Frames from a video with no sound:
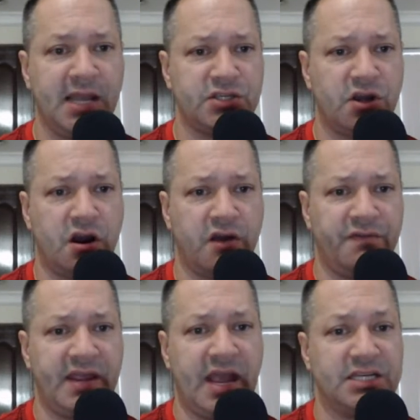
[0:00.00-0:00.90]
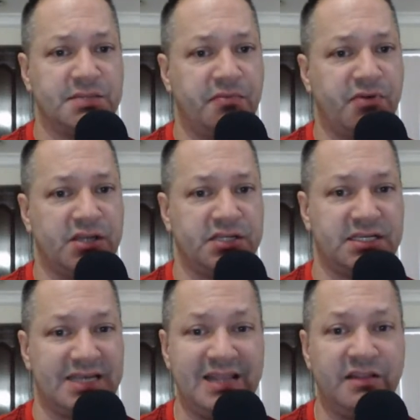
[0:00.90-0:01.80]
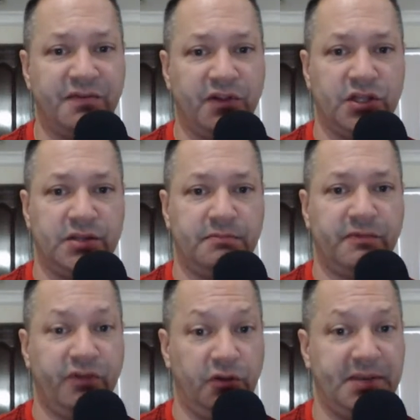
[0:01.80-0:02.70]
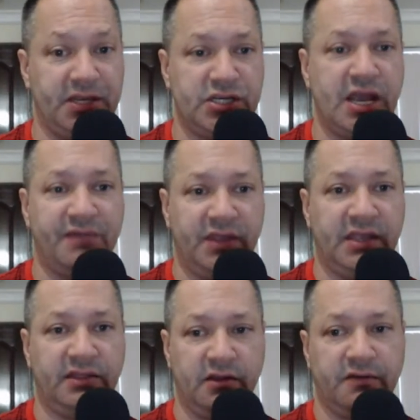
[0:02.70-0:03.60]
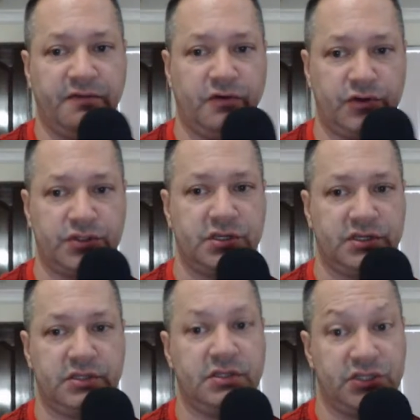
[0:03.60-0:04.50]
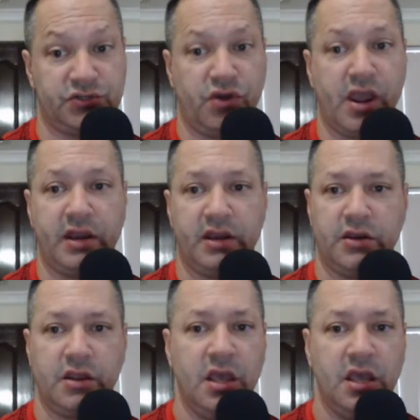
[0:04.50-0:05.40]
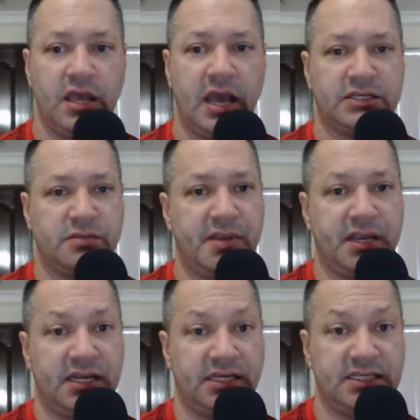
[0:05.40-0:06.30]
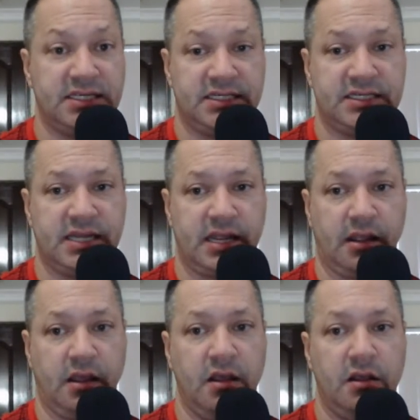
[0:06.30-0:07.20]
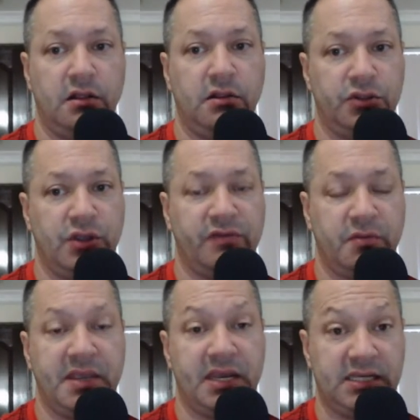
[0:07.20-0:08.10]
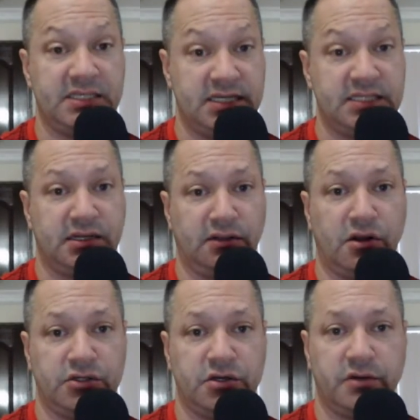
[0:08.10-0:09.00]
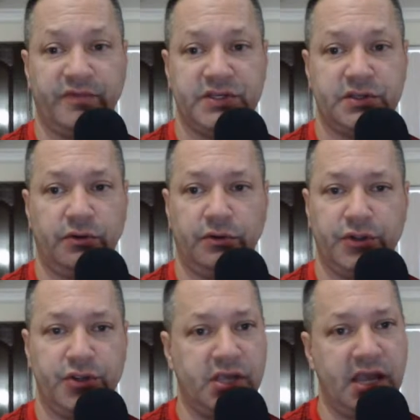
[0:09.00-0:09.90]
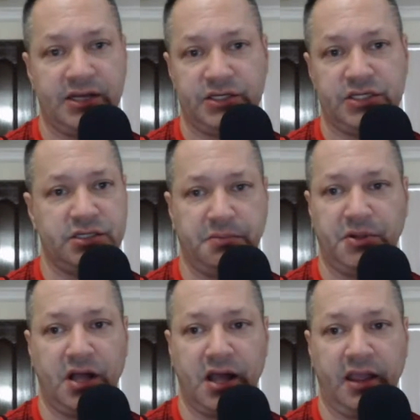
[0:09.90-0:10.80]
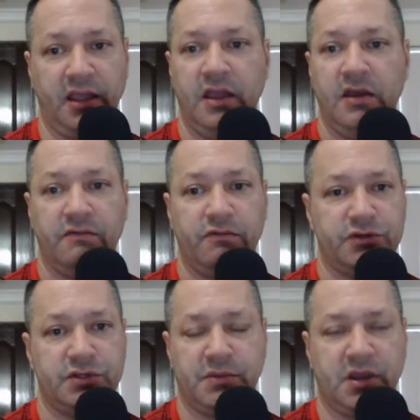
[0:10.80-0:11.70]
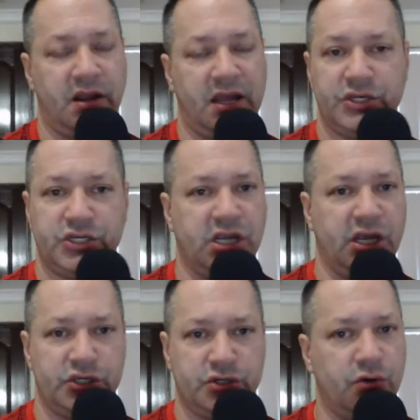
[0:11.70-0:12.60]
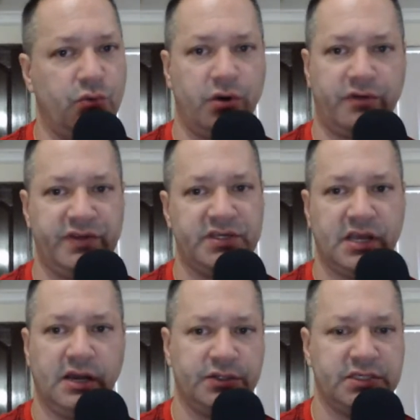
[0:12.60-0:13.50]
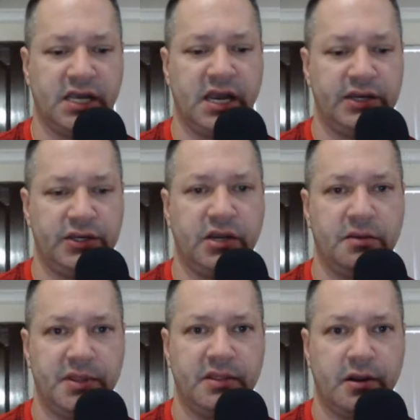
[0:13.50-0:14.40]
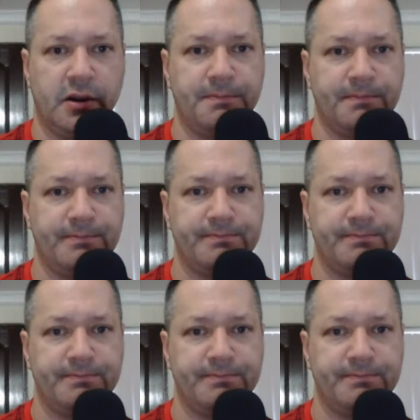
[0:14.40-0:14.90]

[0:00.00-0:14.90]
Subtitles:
SRRV has to be processed in the Philippines. You have to get there first. That's right. And it has to be you have to be an existing long-term visa holder. You can't just apply for some kind of education or work visa outside. You got to be there.